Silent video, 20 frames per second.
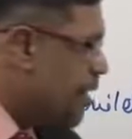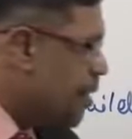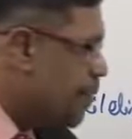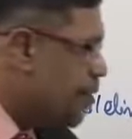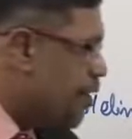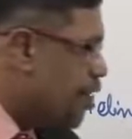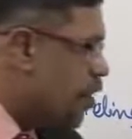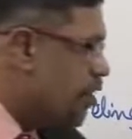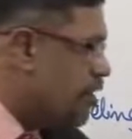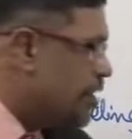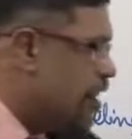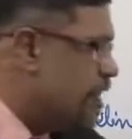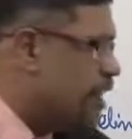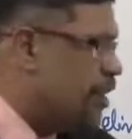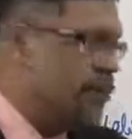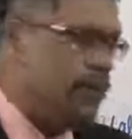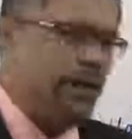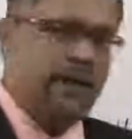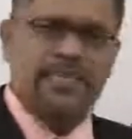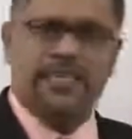because a
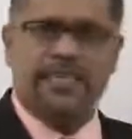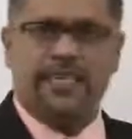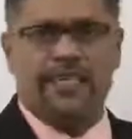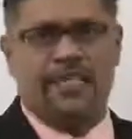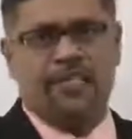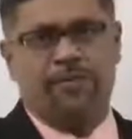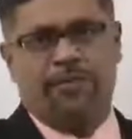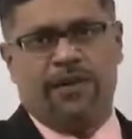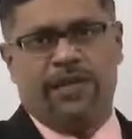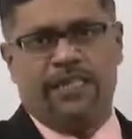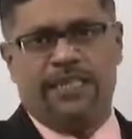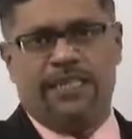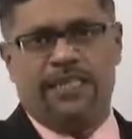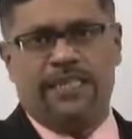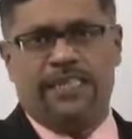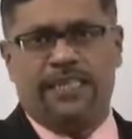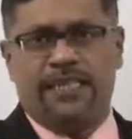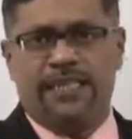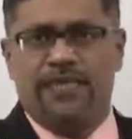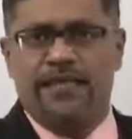new asset is
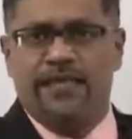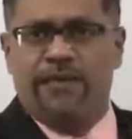purchased.